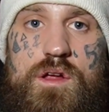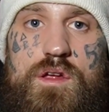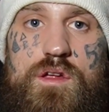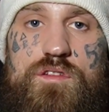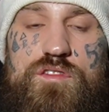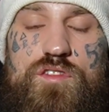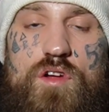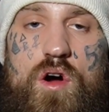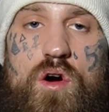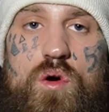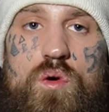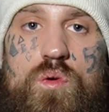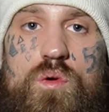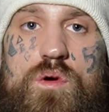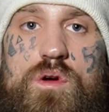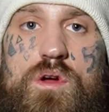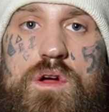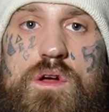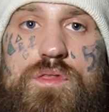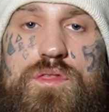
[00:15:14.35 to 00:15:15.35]

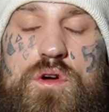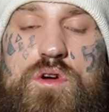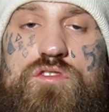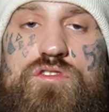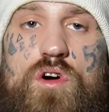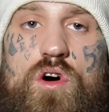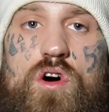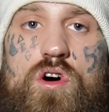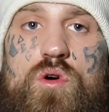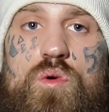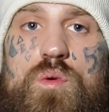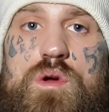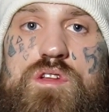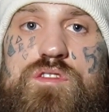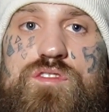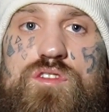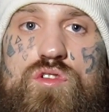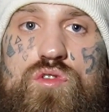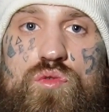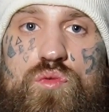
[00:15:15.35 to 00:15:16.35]
So there's
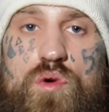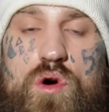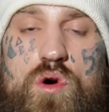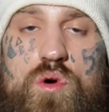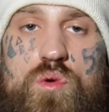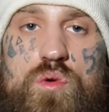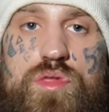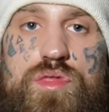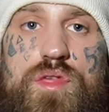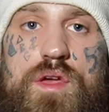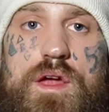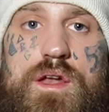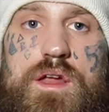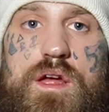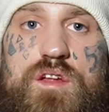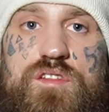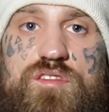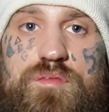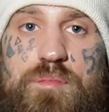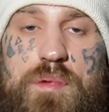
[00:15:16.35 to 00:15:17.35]
always growth and
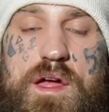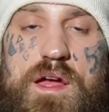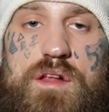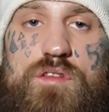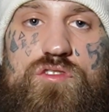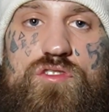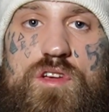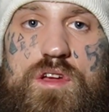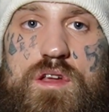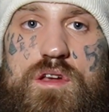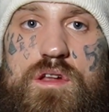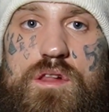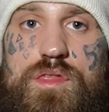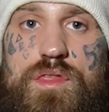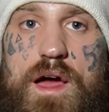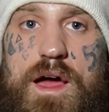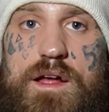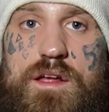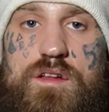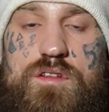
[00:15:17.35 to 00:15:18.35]
expansion
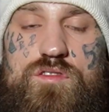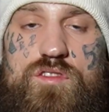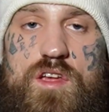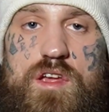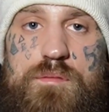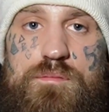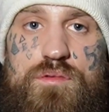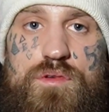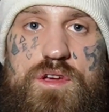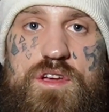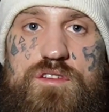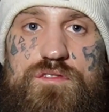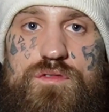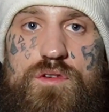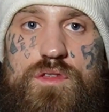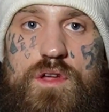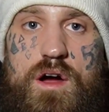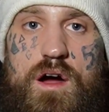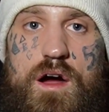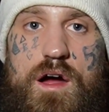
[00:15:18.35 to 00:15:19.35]
that can take place for
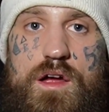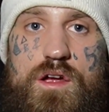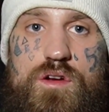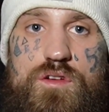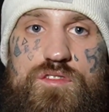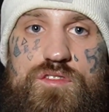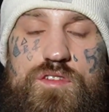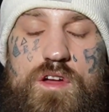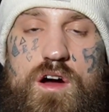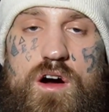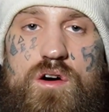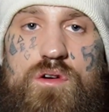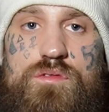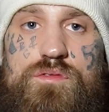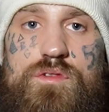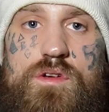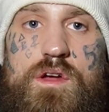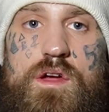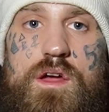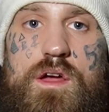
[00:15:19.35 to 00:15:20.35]
the higher
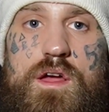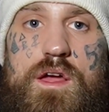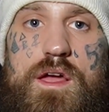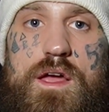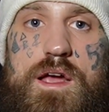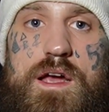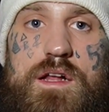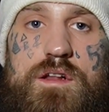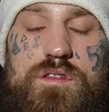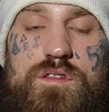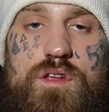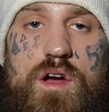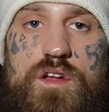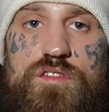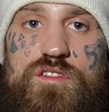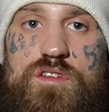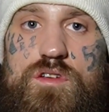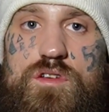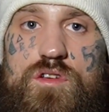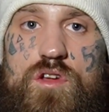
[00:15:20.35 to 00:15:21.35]
self. It
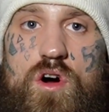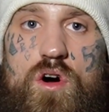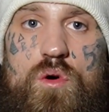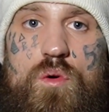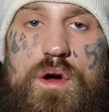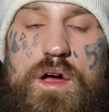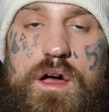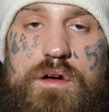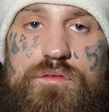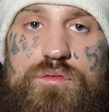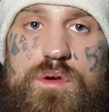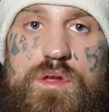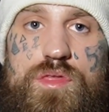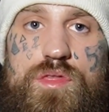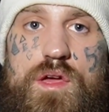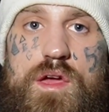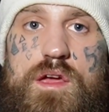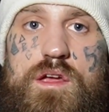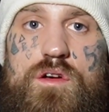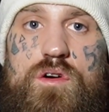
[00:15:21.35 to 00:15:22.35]
doesn't know
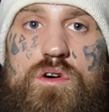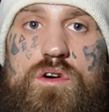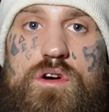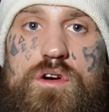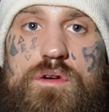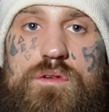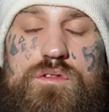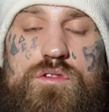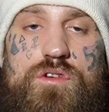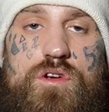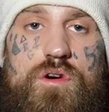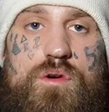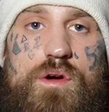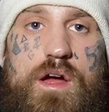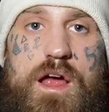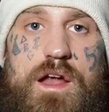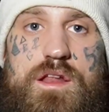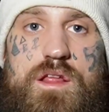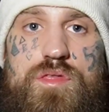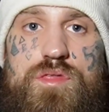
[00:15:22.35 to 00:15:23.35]
everything or,
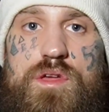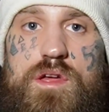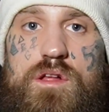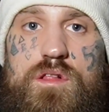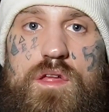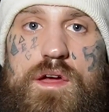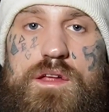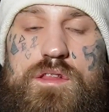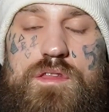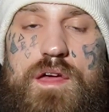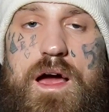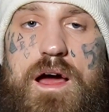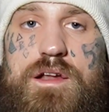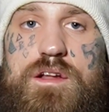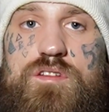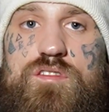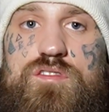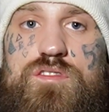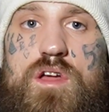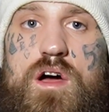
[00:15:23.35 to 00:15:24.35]
anything like that.
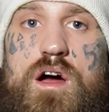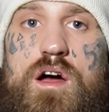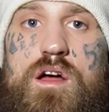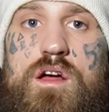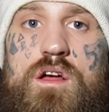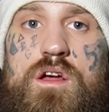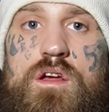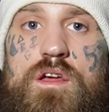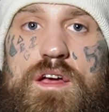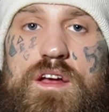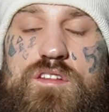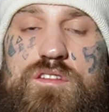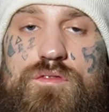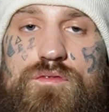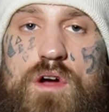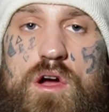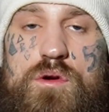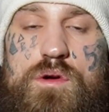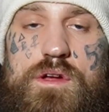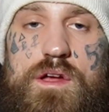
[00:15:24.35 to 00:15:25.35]

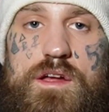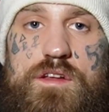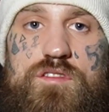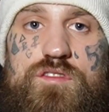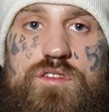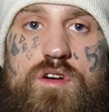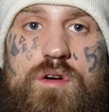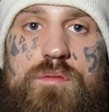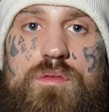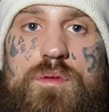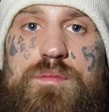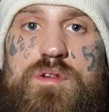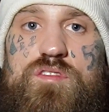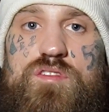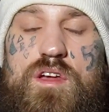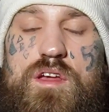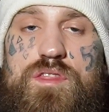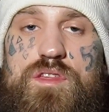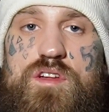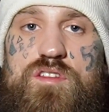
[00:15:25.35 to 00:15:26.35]
Let me
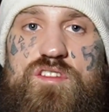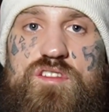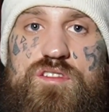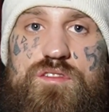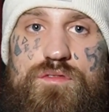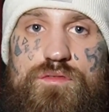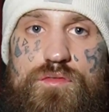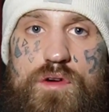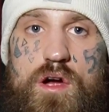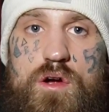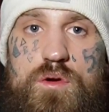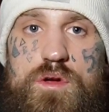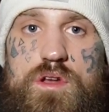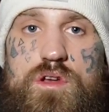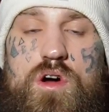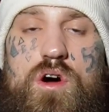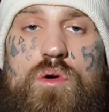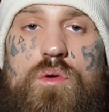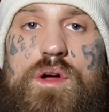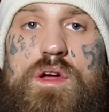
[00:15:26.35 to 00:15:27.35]
say this, it's very
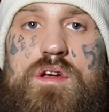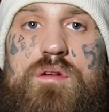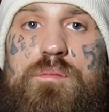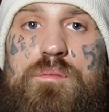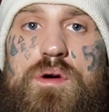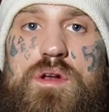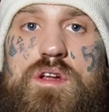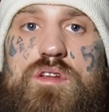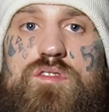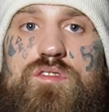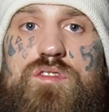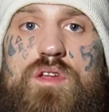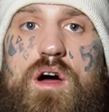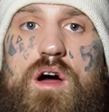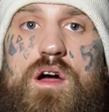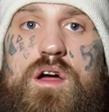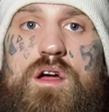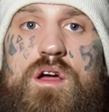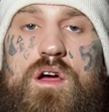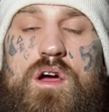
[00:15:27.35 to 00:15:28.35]
knowing, but it's
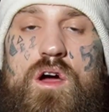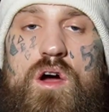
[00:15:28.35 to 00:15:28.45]
not